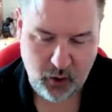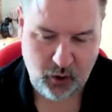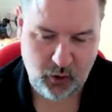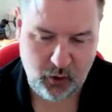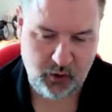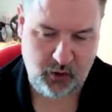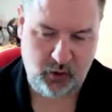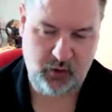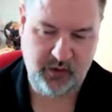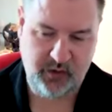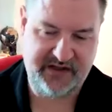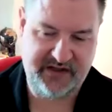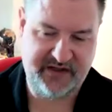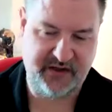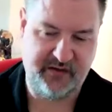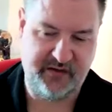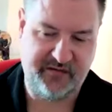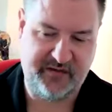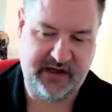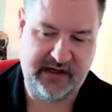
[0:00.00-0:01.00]
all, all these
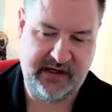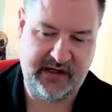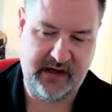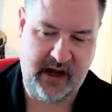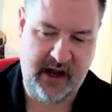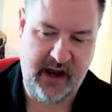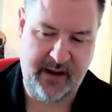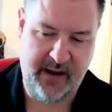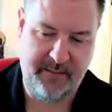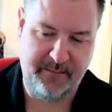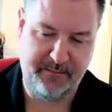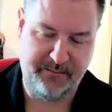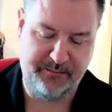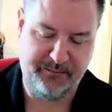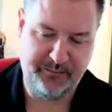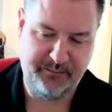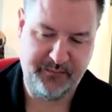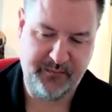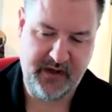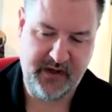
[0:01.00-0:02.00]
sort of
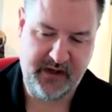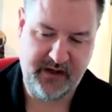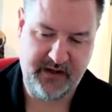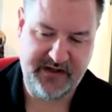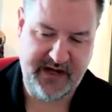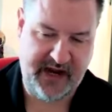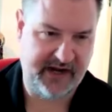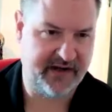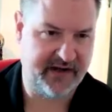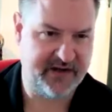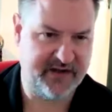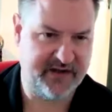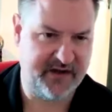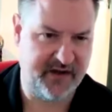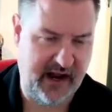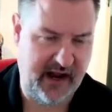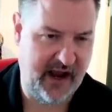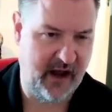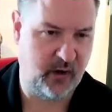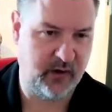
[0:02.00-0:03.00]
um, texts
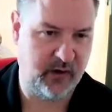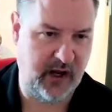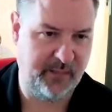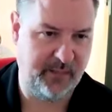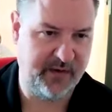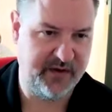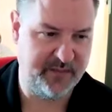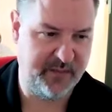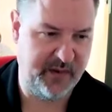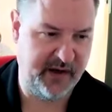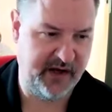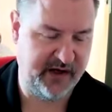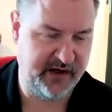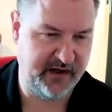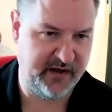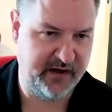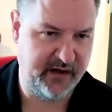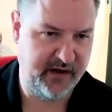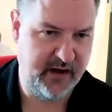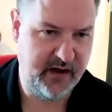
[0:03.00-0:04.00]
that are held up as
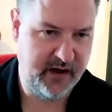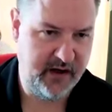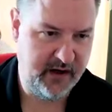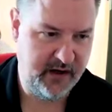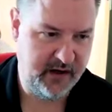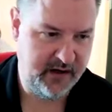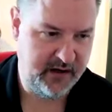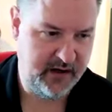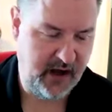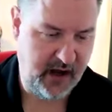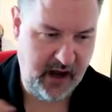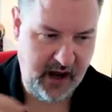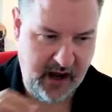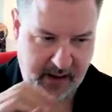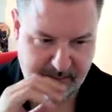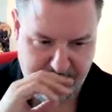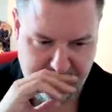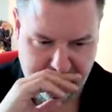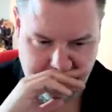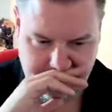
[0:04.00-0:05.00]
being
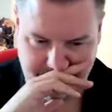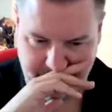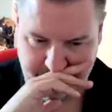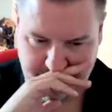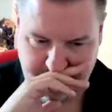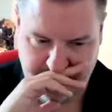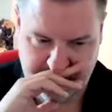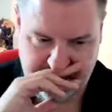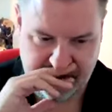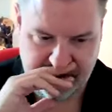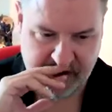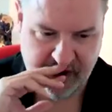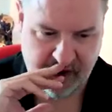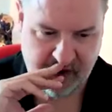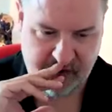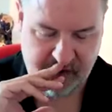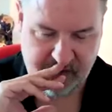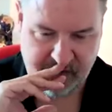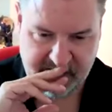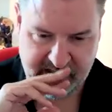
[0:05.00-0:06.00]
um, you
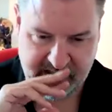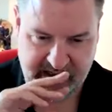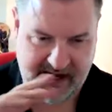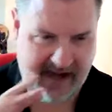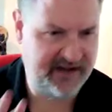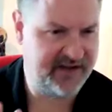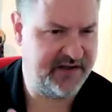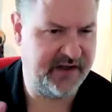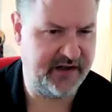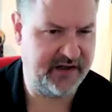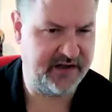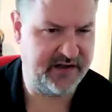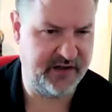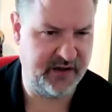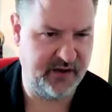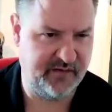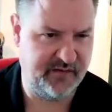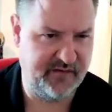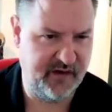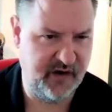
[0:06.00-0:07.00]
know classics
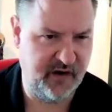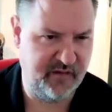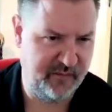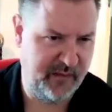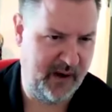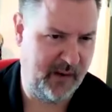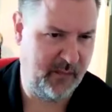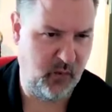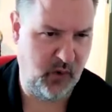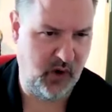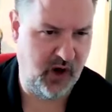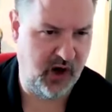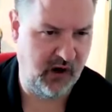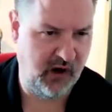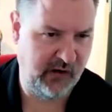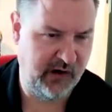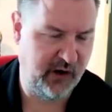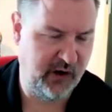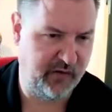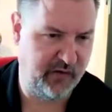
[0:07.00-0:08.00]
of of
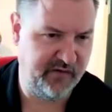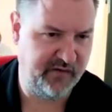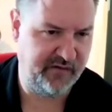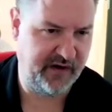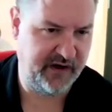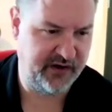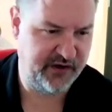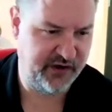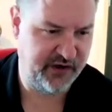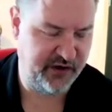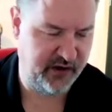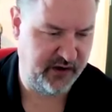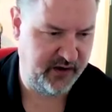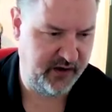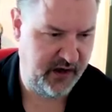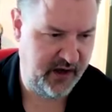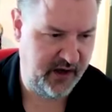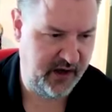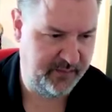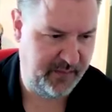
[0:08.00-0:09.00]
memoir and nonfiction and
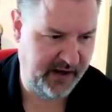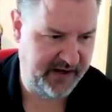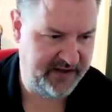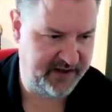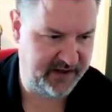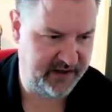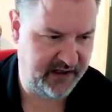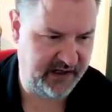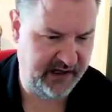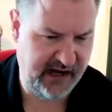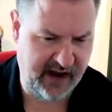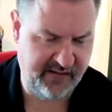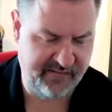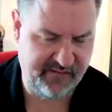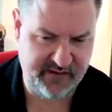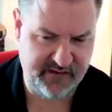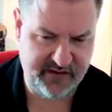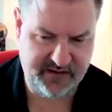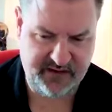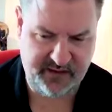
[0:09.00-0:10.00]
and basically
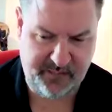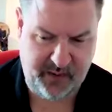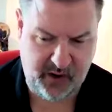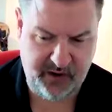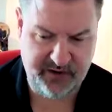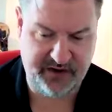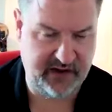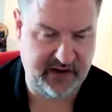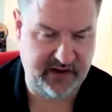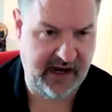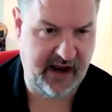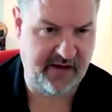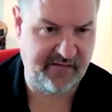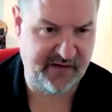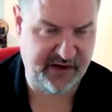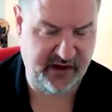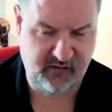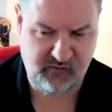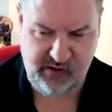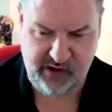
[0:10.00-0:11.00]
have supposedly
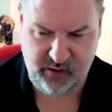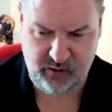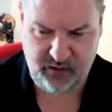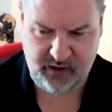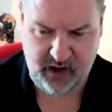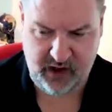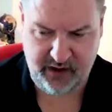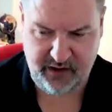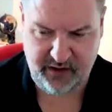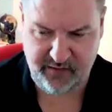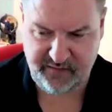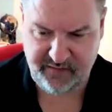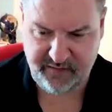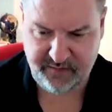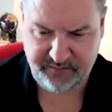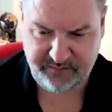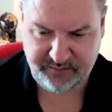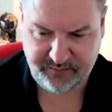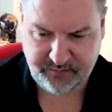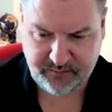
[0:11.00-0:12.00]
having a real kind of
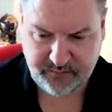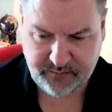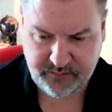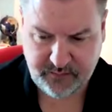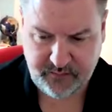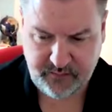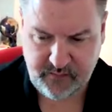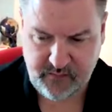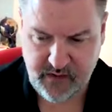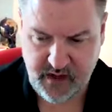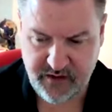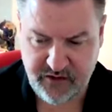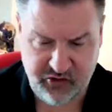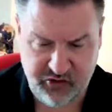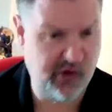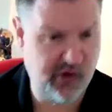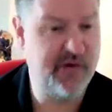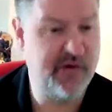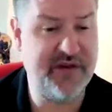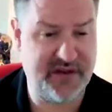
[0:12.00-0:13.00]

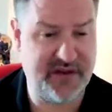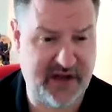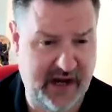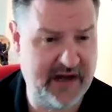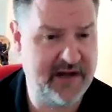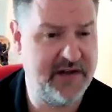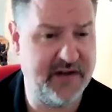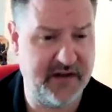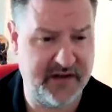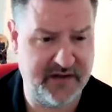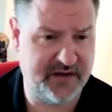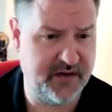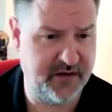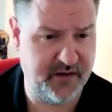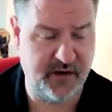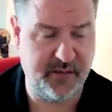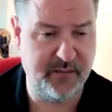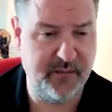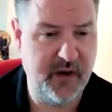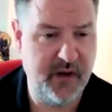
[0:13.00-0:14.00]
truth status to
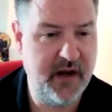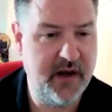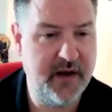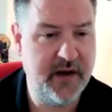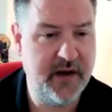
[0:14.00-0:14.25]
them,